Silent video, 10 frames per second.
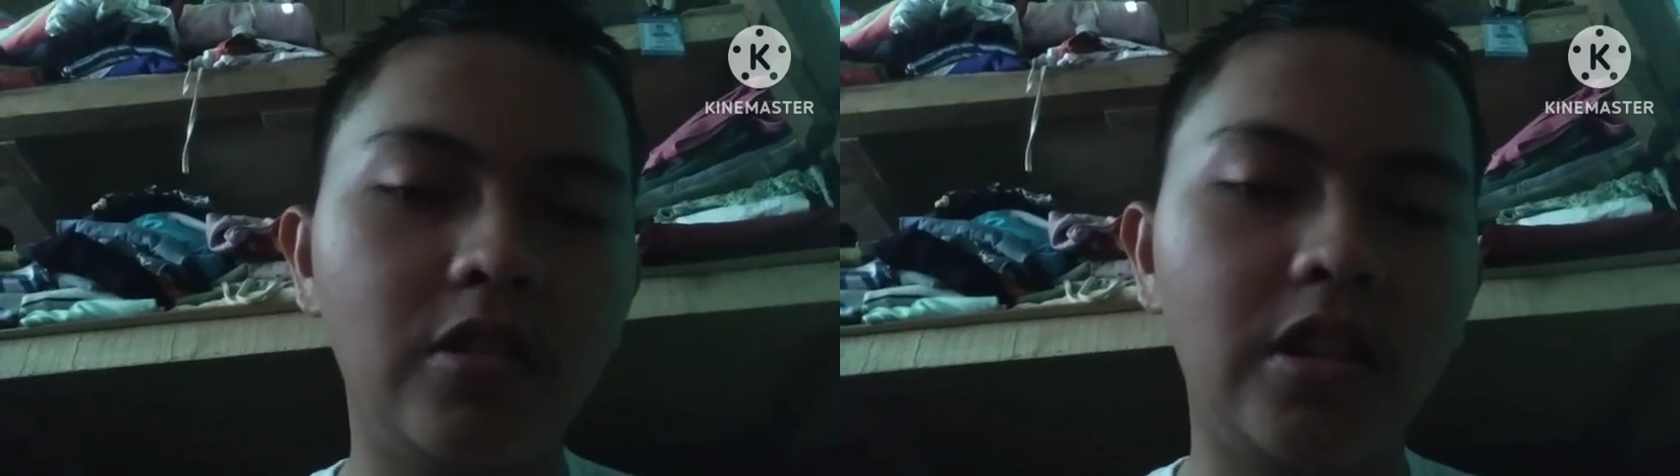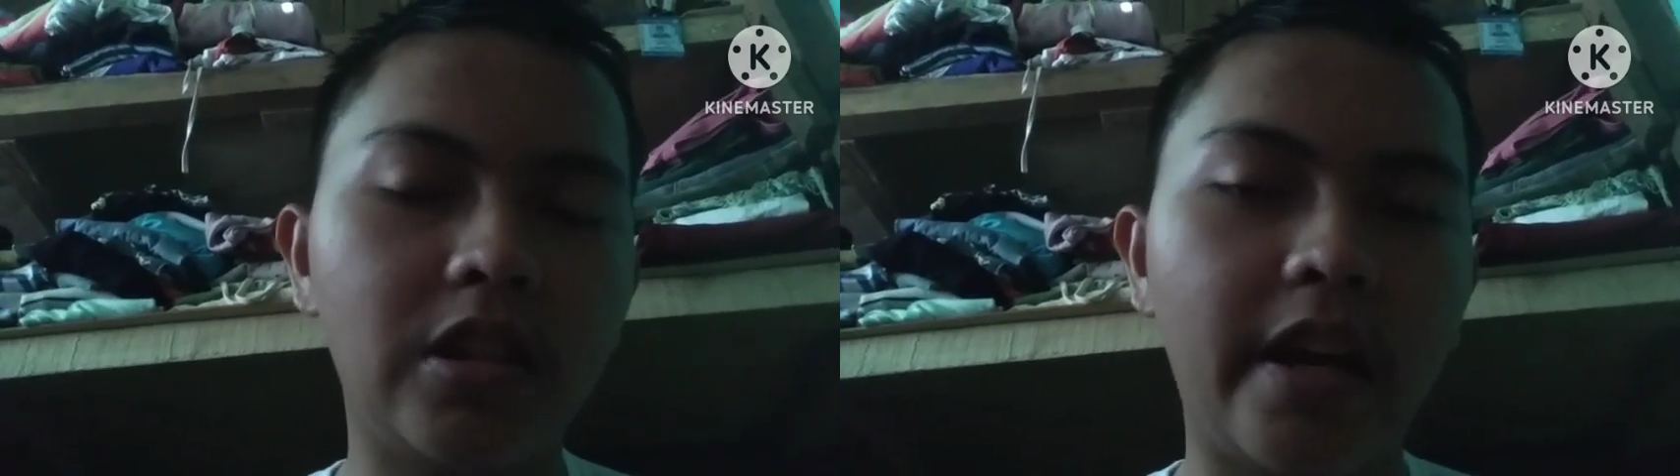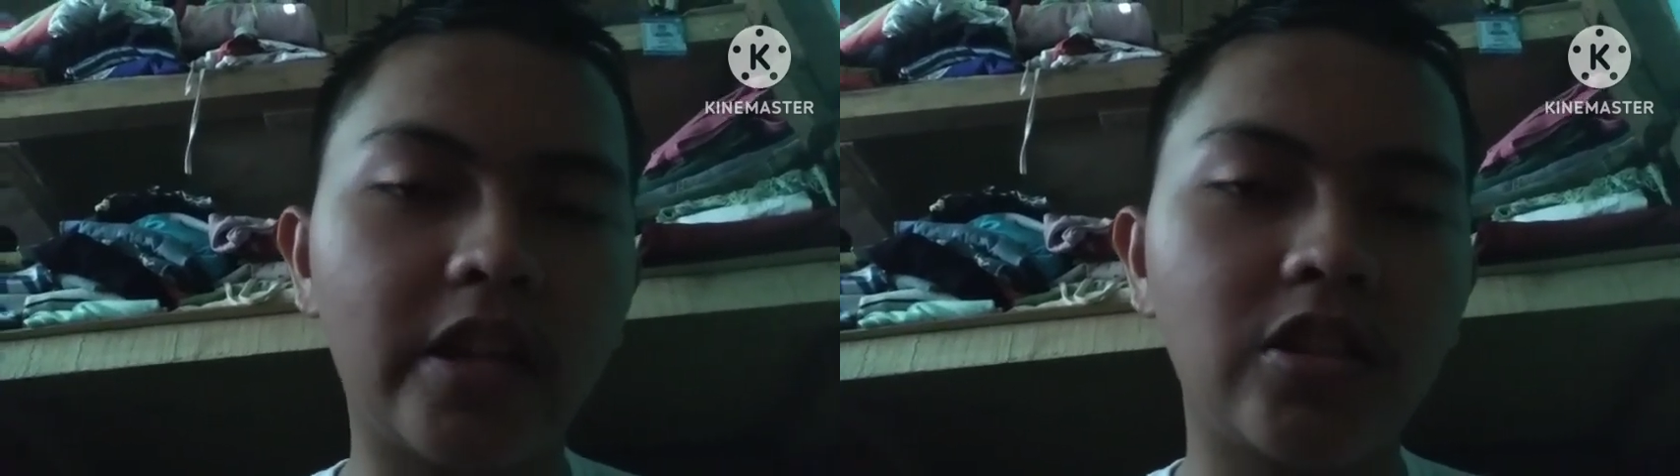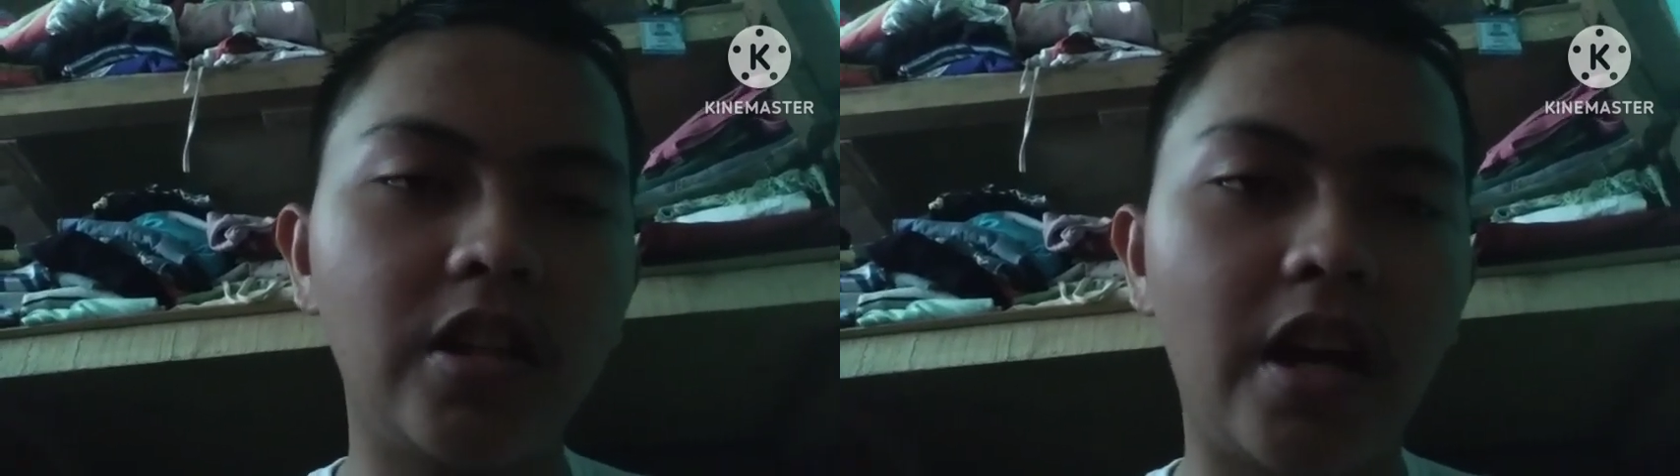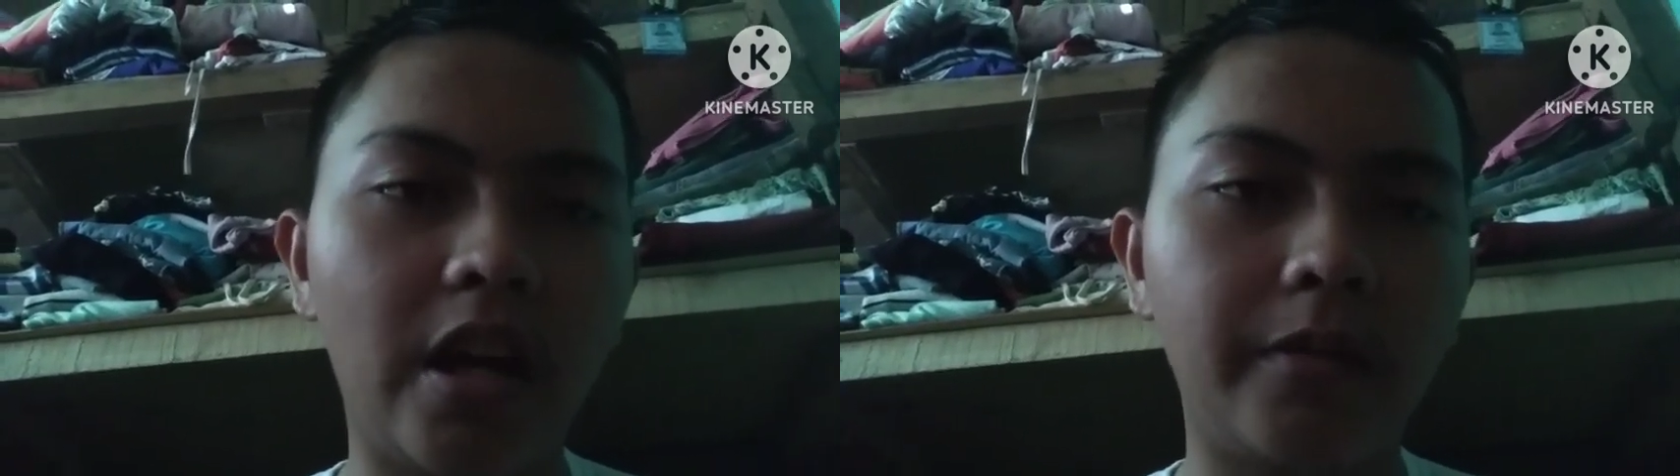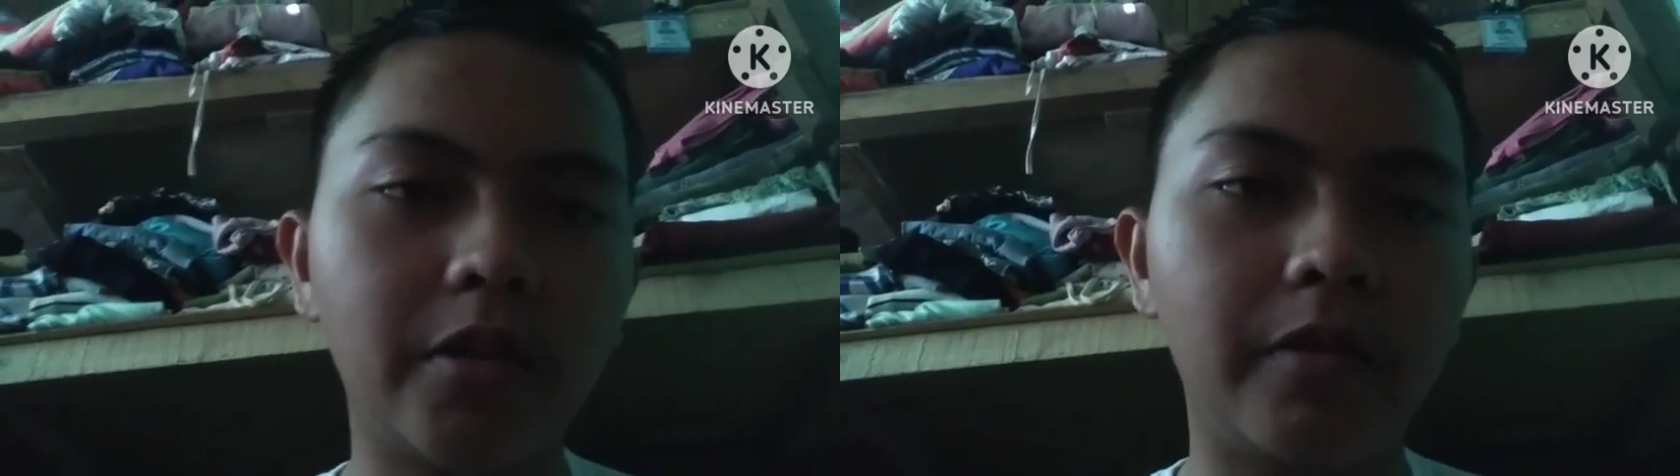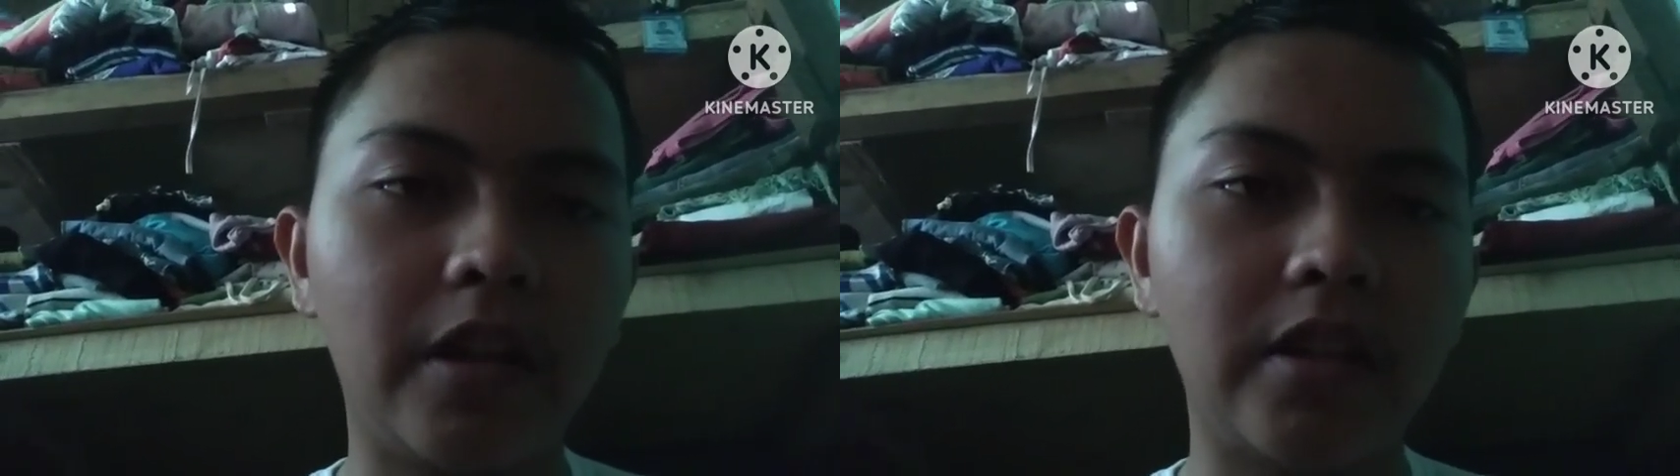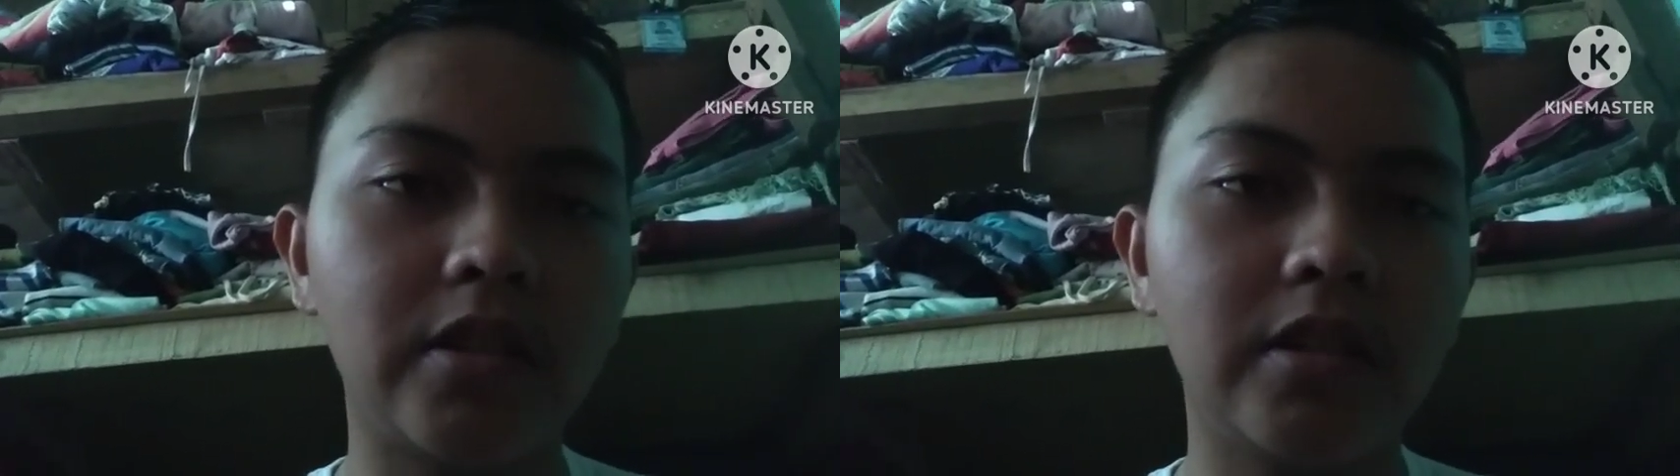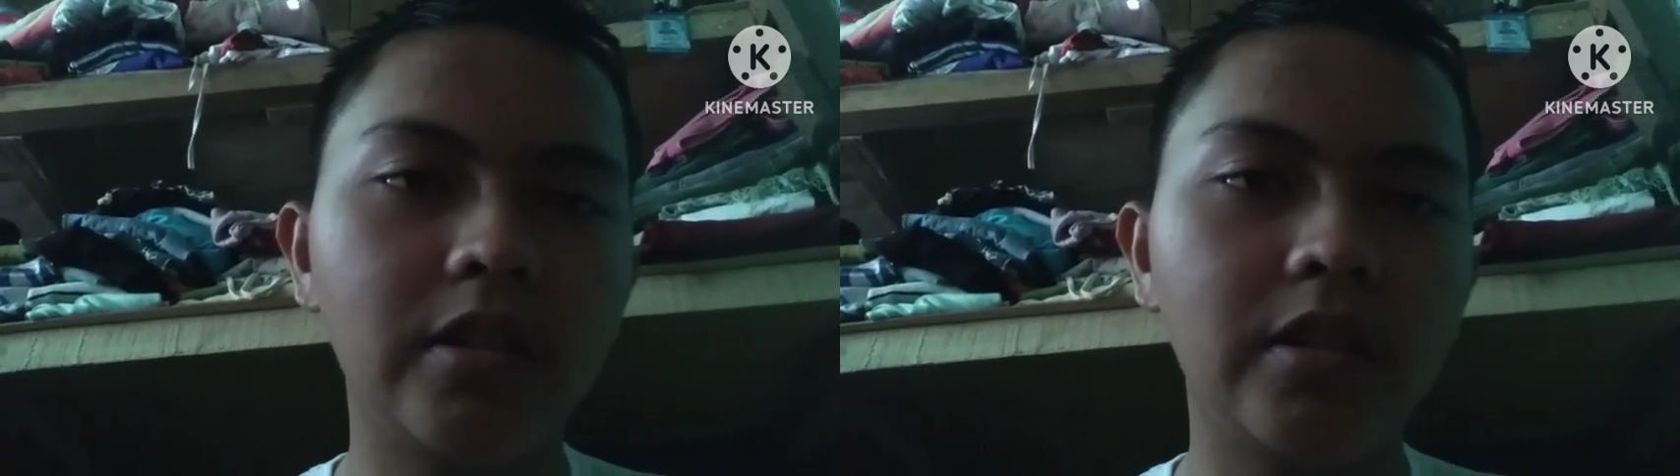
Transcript: it actually helps because